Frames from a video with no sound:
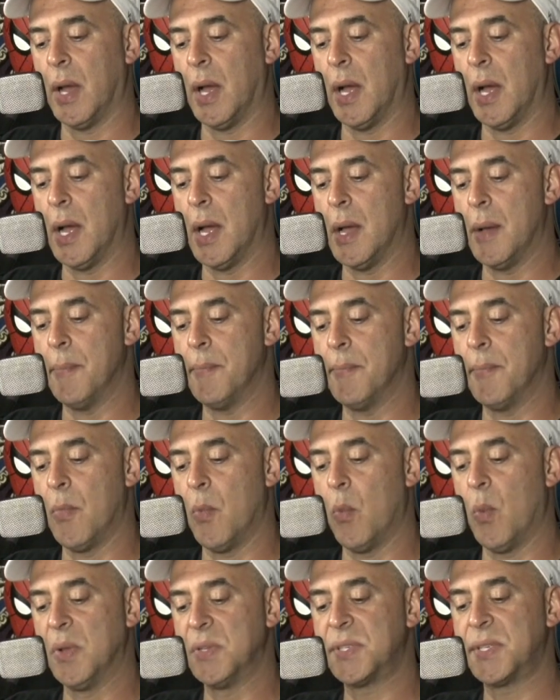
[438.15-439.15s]

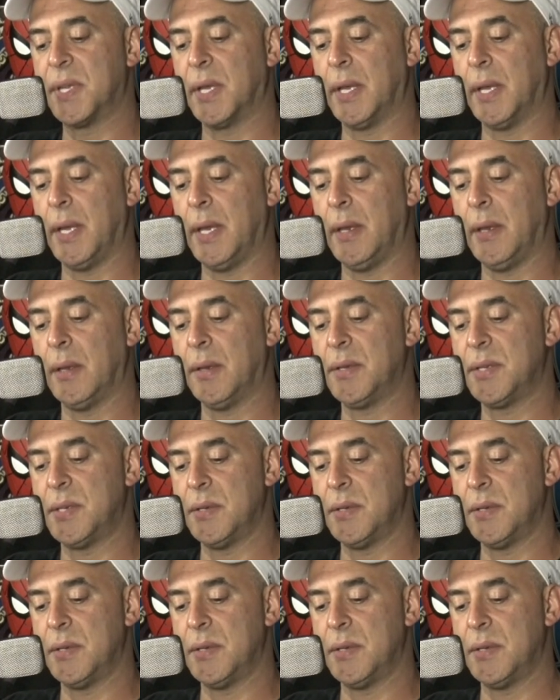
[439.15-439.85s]
one's the